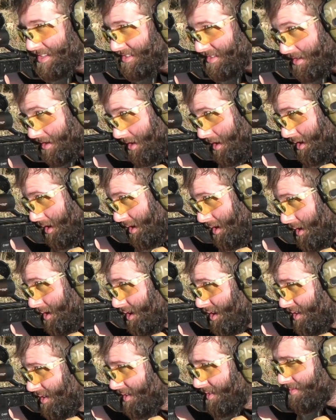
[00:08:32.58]
these.
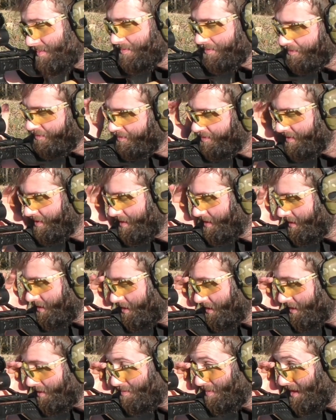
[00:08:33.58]

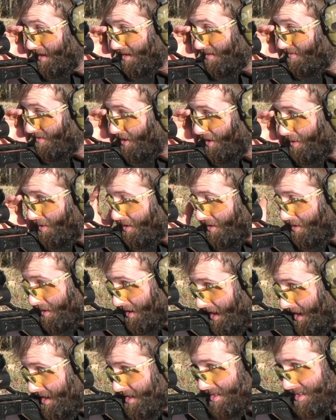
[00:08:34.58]
Just being upfront with
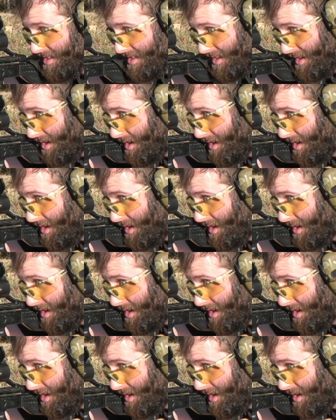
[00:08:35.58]
you guys.